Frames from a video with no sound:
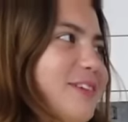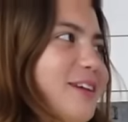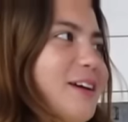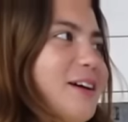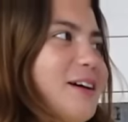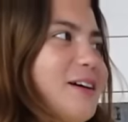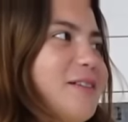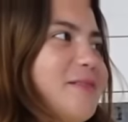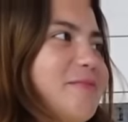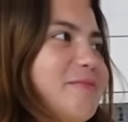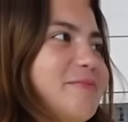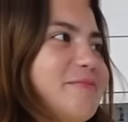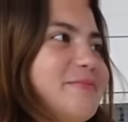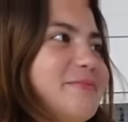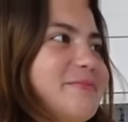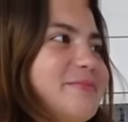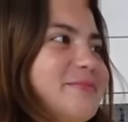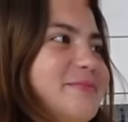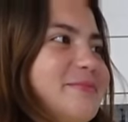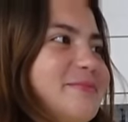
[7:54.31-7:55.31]
Yeah. Oh my
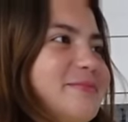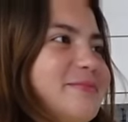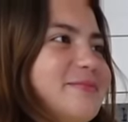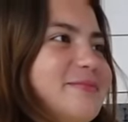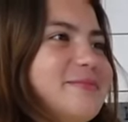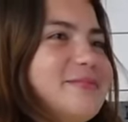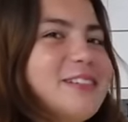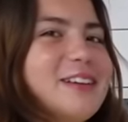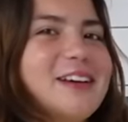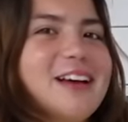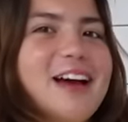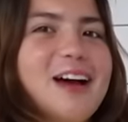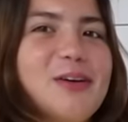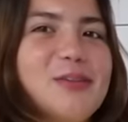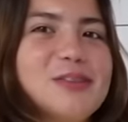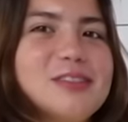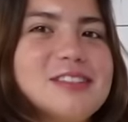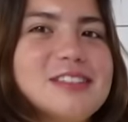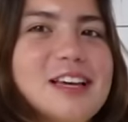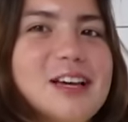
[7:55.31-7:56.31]
god. How
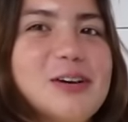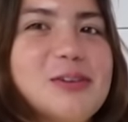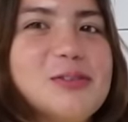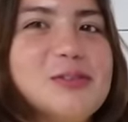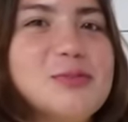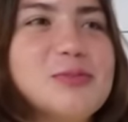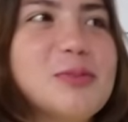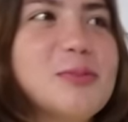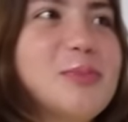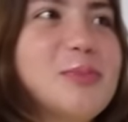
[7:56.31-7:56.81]
the cycle of your